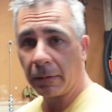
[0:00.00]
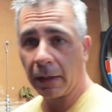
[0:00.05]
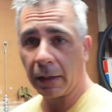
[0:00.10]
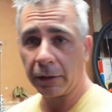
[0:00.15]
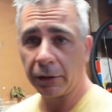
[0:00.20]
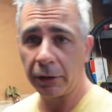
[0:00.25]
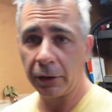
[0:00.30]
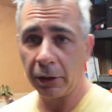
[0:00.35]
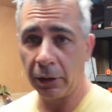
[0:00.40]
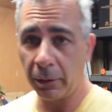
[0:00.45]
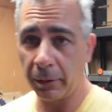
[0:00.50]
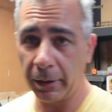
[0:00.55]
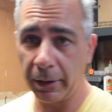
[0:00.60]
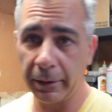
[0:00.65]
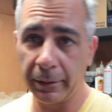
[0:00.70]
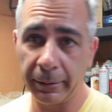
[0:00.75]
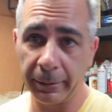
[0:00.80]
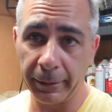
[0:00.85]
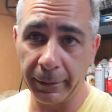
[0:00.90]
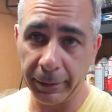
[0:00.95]
Actually, you know
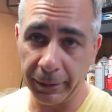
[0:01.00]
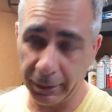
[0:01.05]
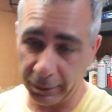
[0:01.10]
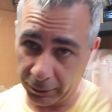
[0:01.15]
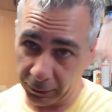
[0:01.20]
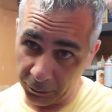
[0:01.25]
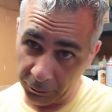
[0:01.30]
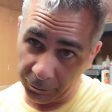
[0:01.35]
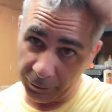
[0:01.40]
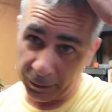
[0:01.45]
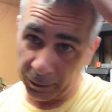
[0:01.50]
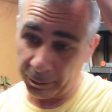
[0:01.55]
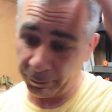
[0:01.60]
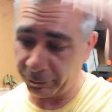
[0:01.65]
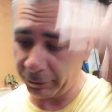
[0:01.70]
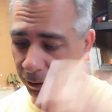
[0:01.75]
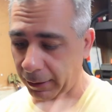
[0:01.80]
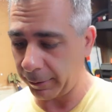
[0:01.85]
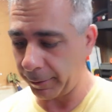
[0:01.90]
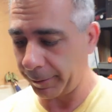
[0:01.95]
what? I think I just found the
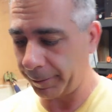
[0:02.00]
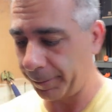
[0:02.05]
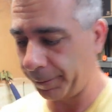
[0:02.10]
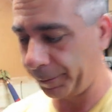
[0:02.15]
problem.